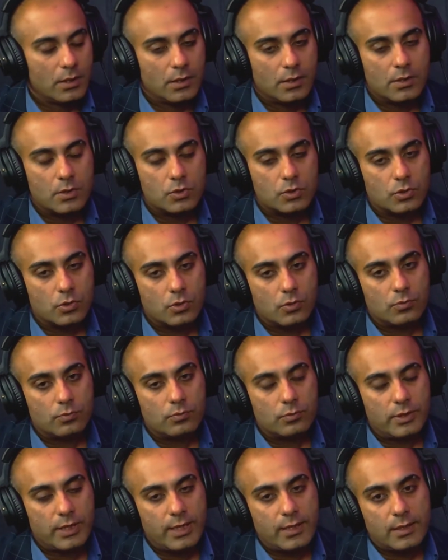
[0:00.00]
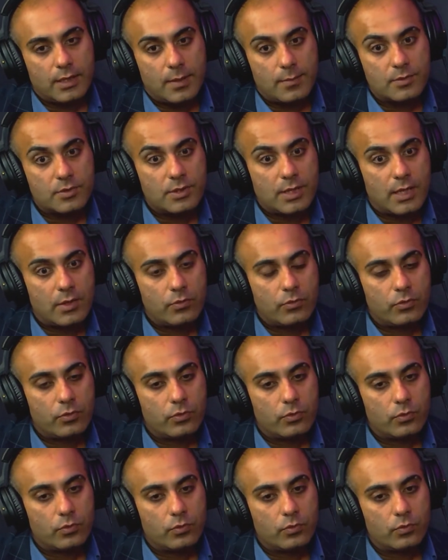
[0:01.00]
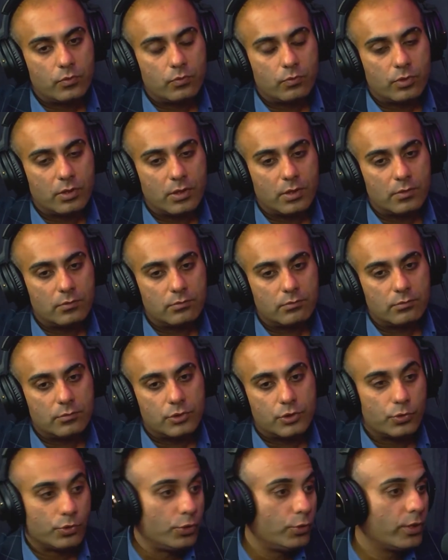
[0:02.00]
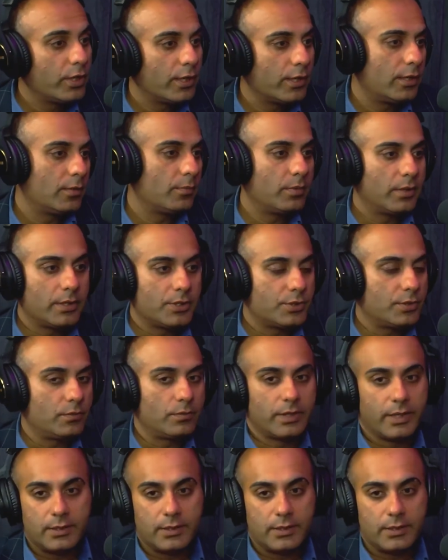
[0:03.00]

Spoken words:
So then comes down to, well, should you get an ablation, right?